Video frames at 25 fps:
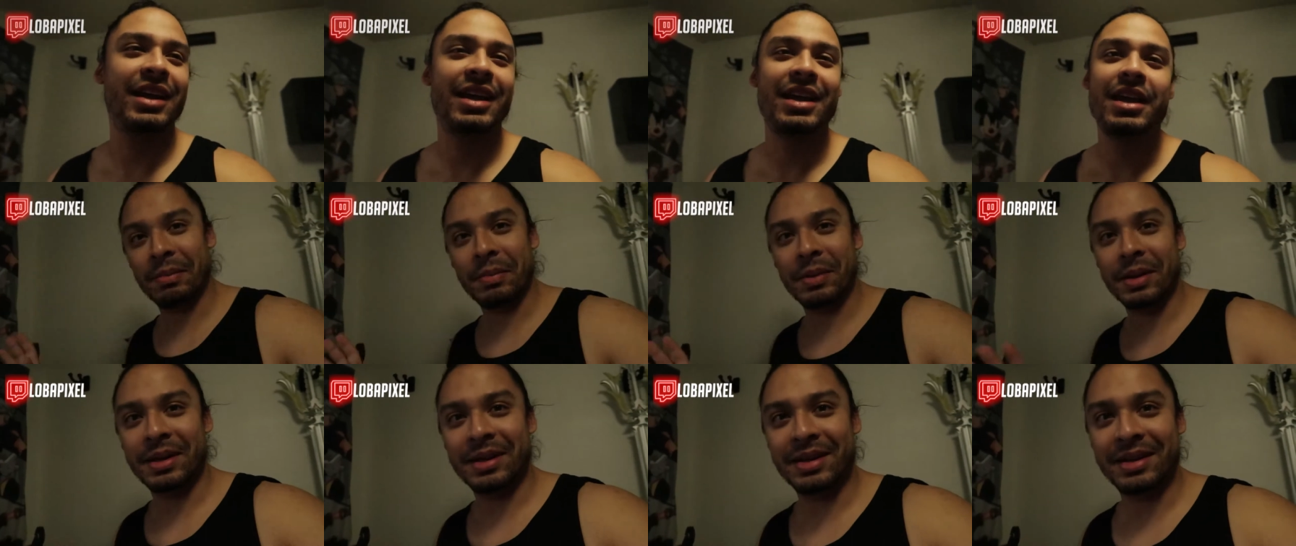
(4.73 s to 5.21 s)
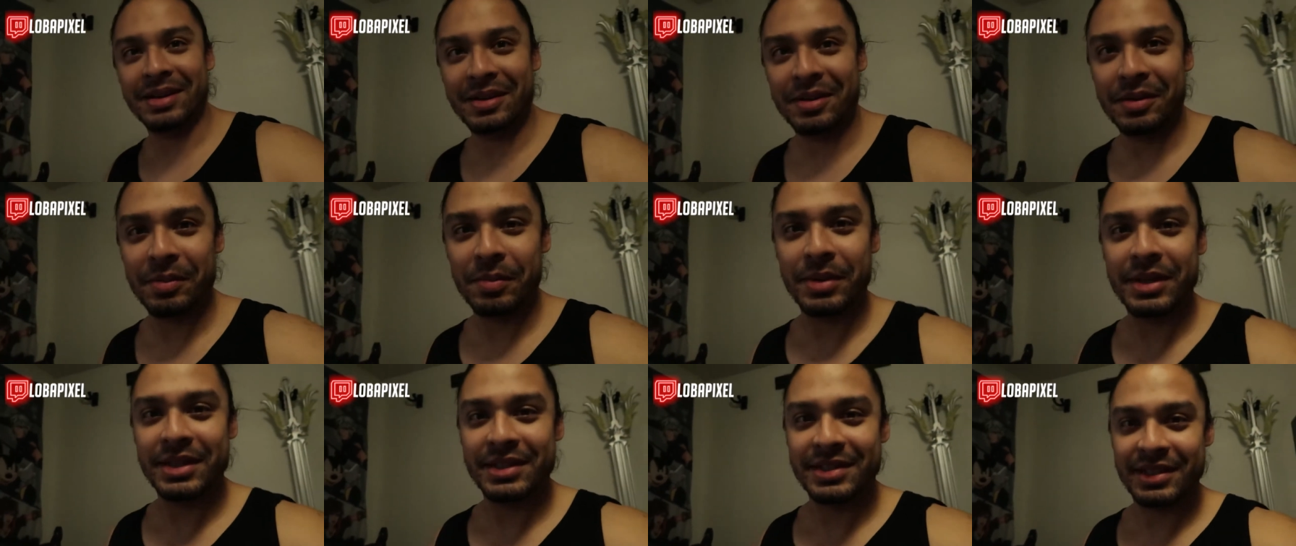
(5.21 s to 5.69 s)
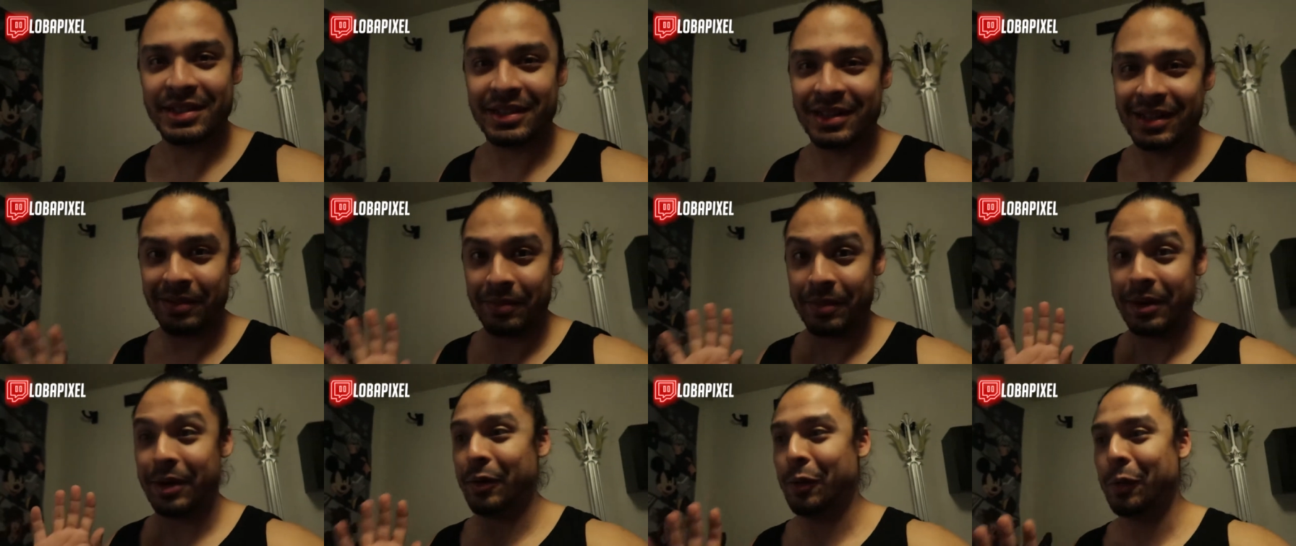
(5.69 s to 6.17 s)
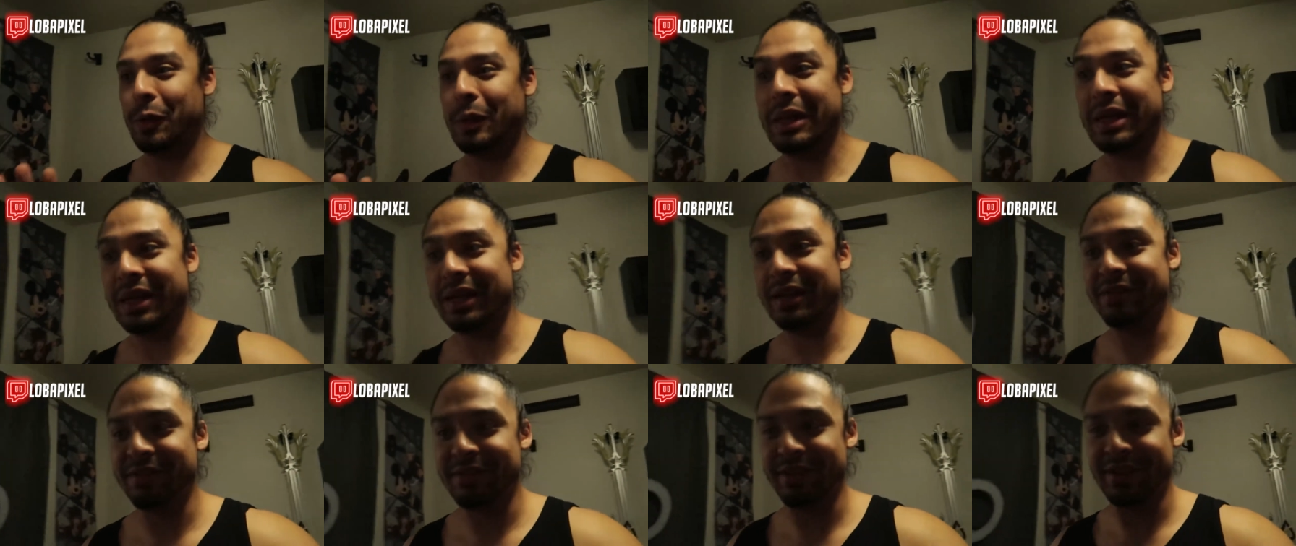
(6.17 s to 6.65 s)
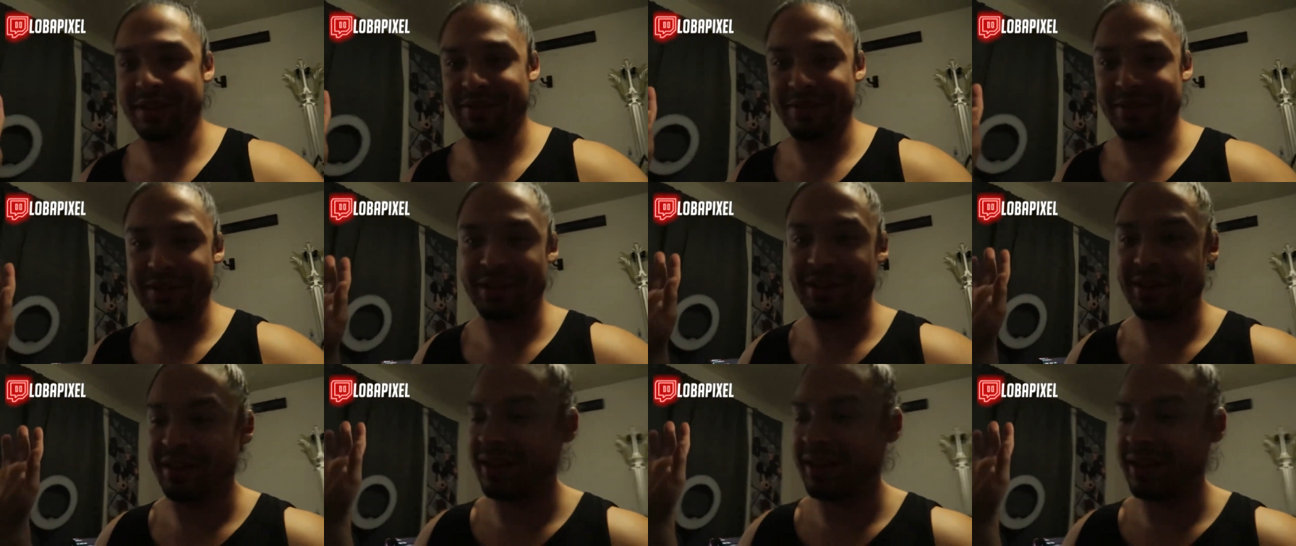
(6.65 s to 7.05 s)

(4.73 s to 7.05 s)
I've been in here basically my whole life and I've done